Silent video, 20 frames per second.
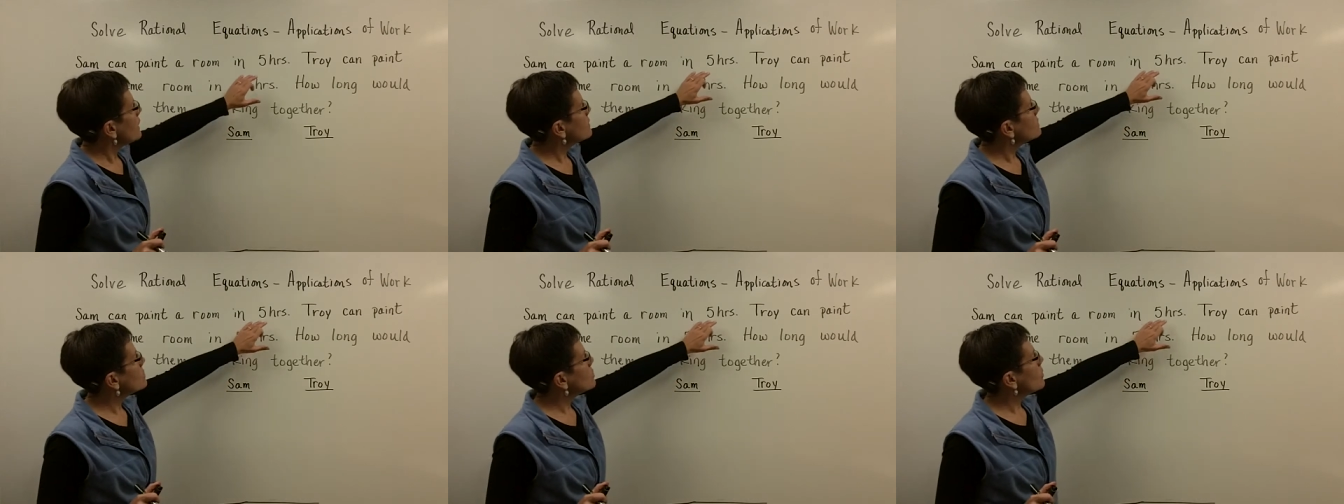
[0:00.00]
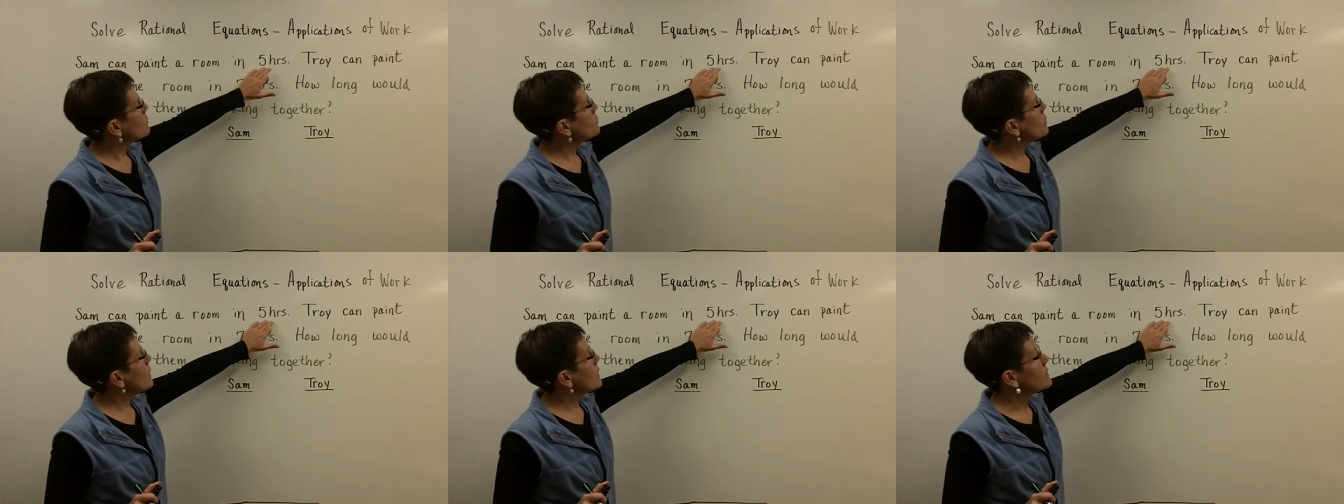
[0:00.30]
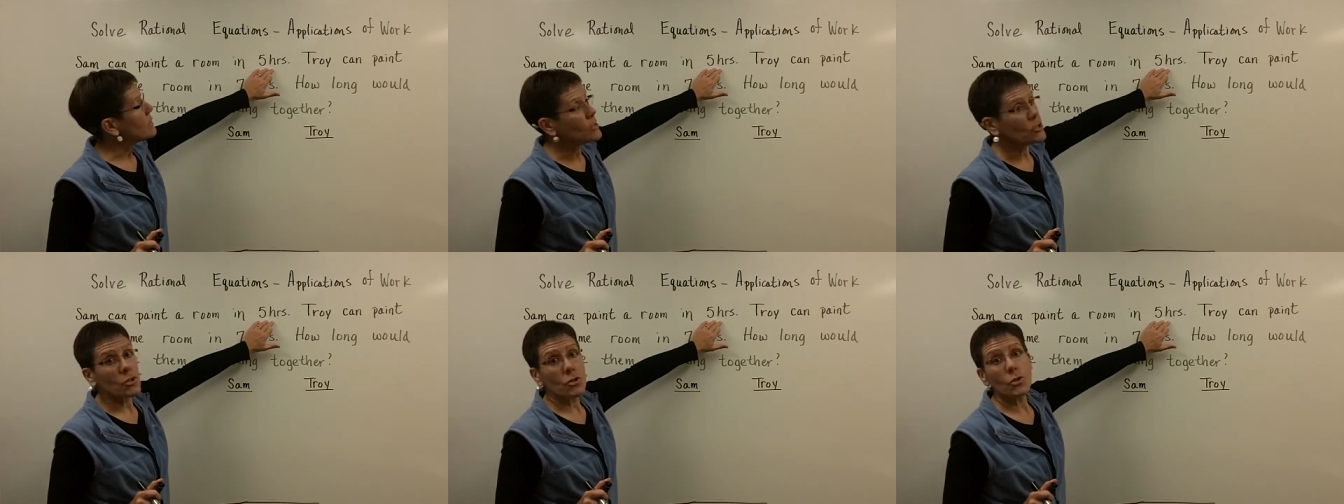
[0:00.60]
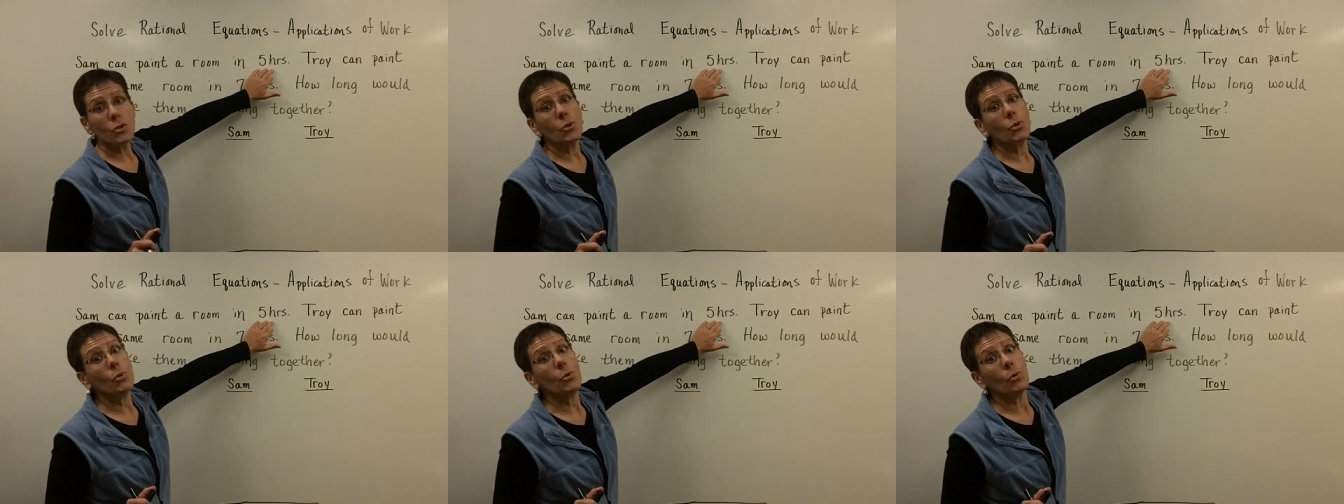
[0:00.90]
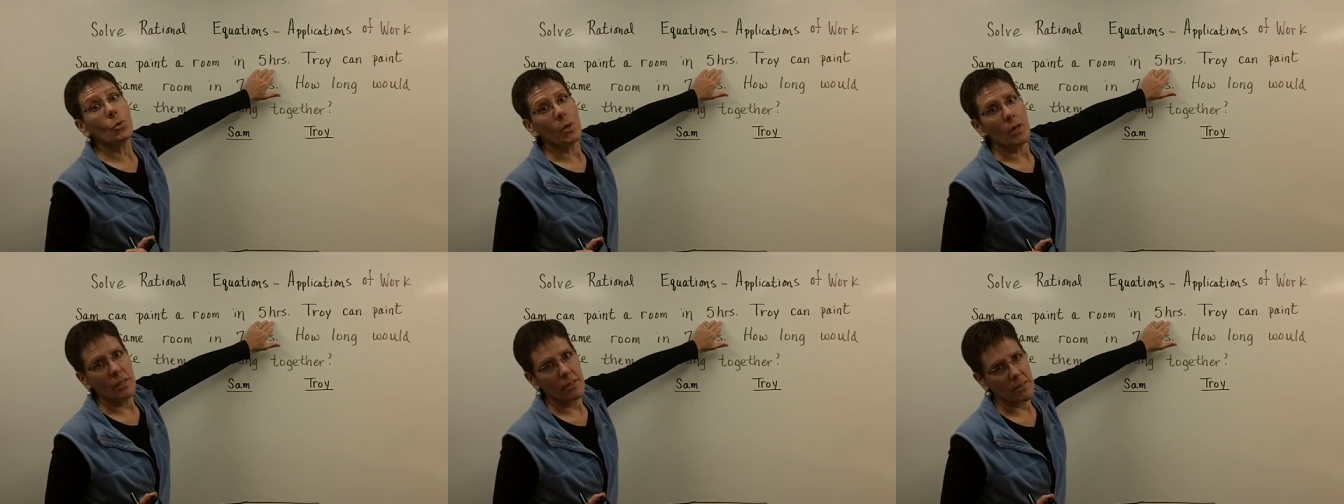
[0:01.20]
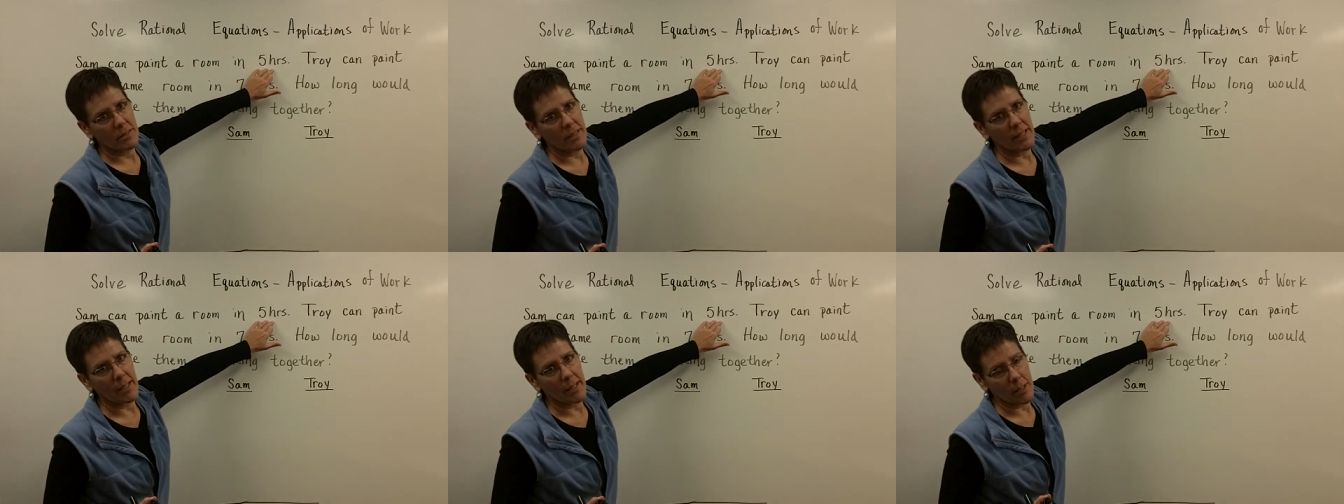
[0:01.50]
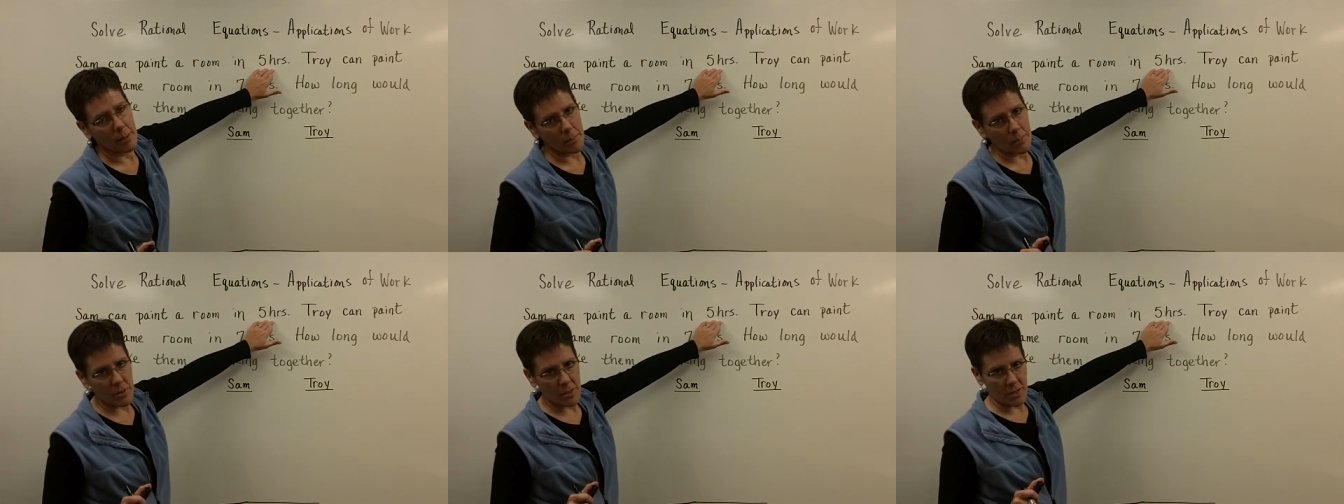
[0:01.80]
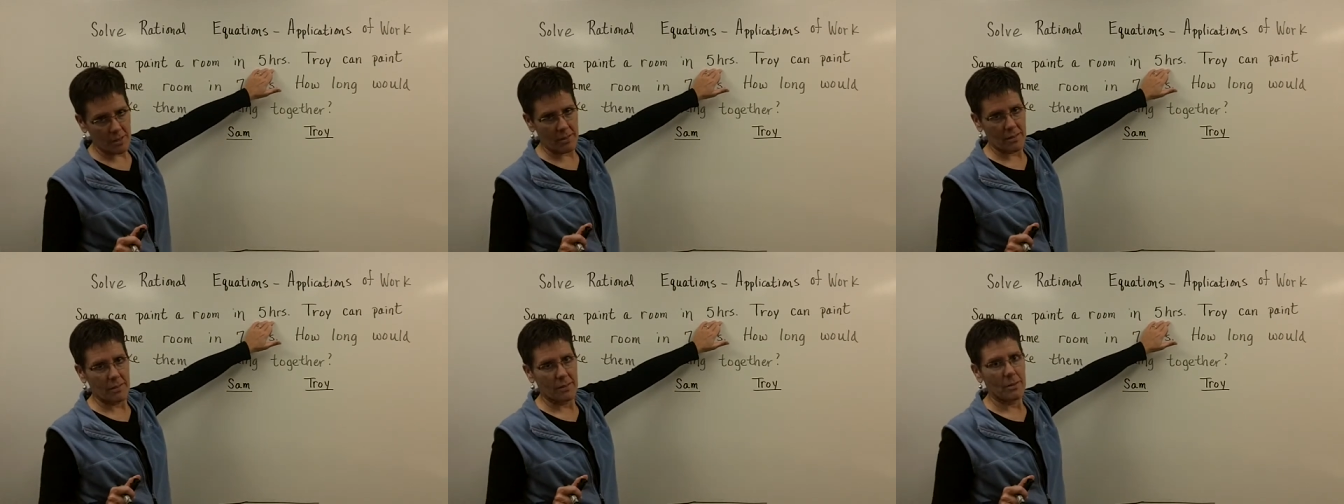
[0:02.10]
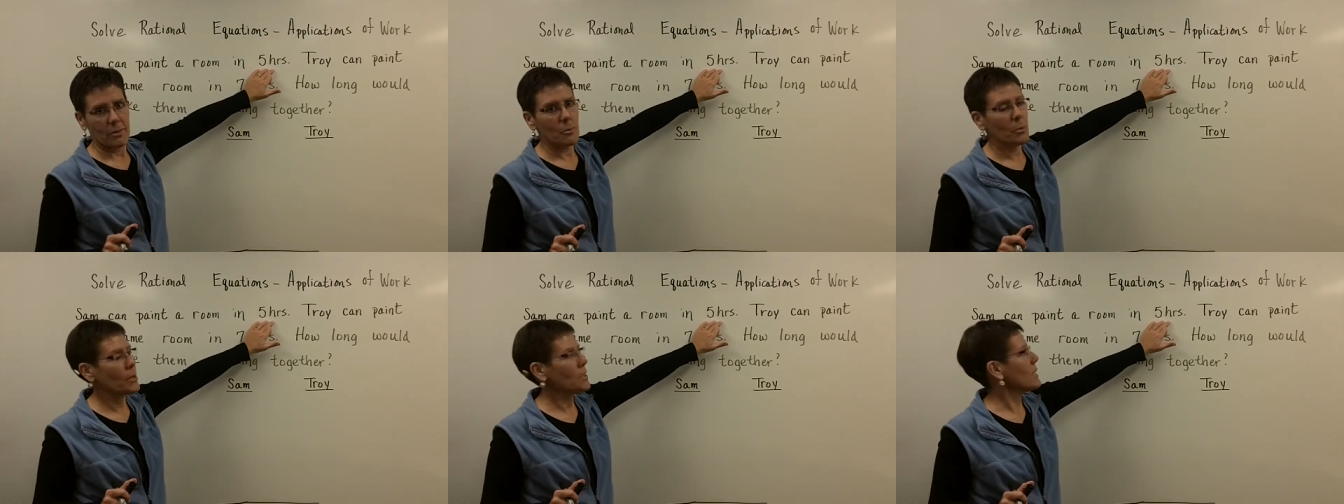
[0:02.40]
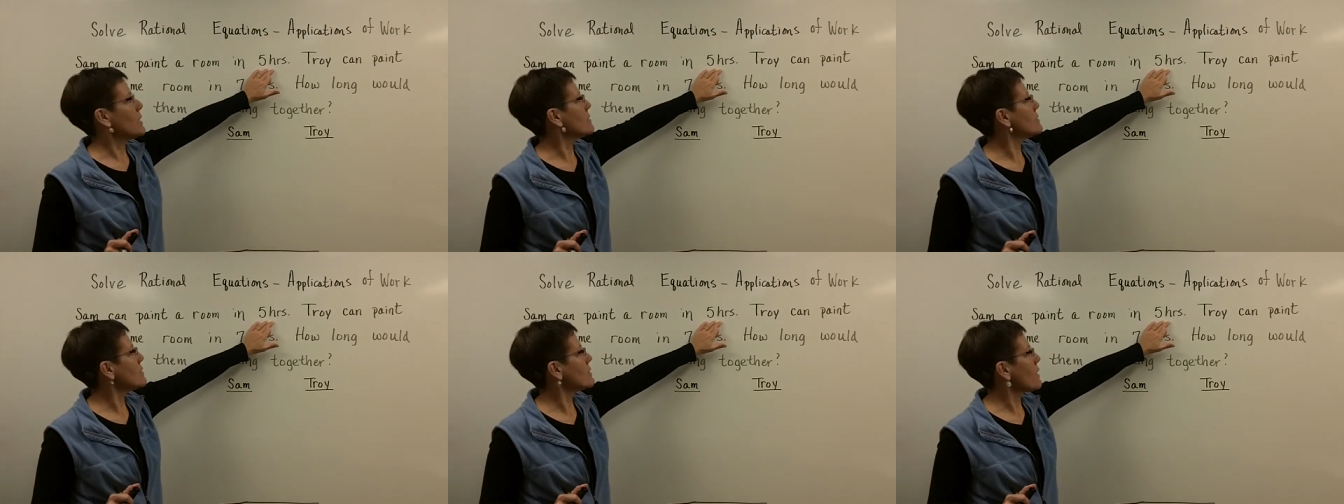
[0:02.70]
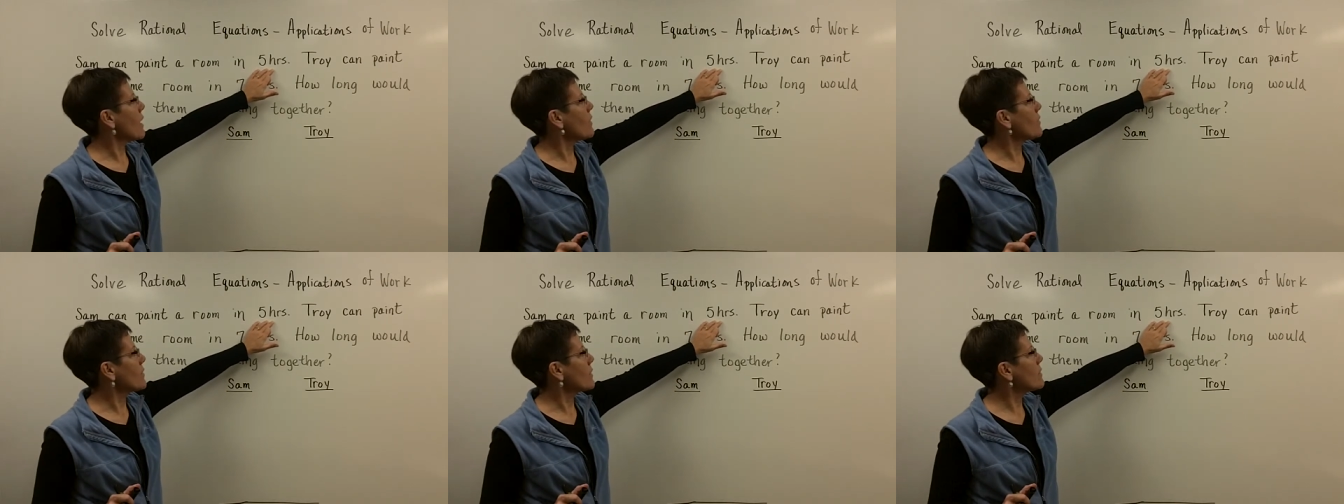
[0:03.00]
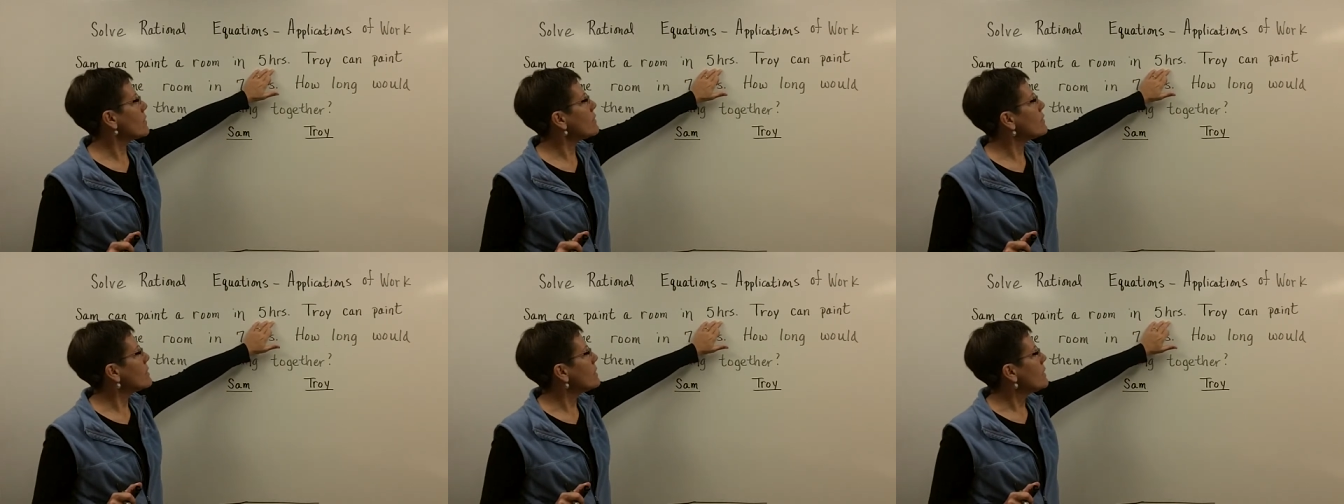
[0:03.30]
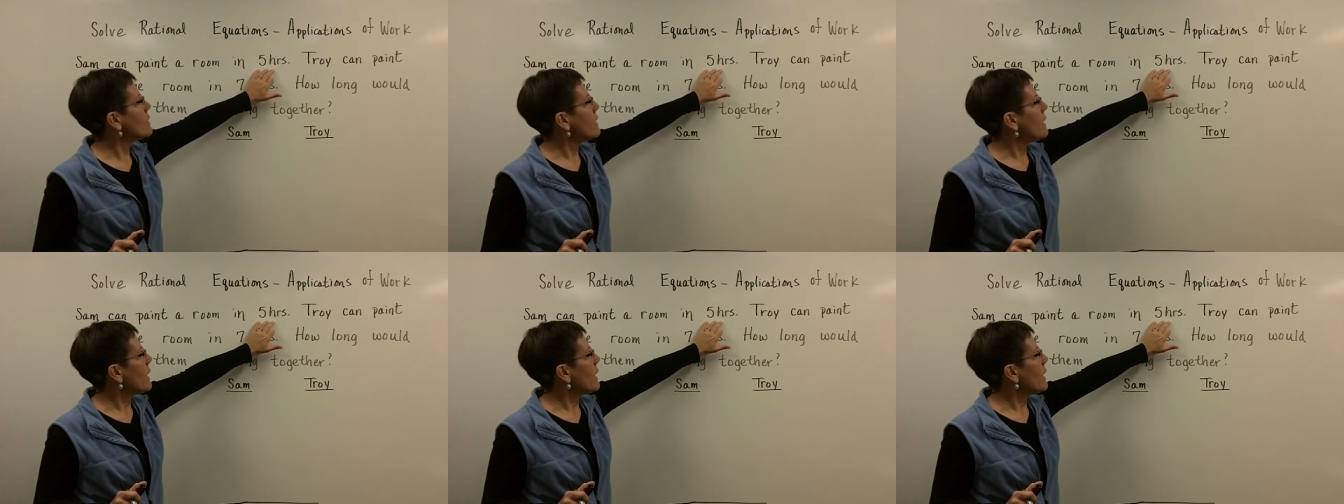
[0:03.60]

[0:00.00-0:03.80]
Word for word: And so if you had two SAMs working together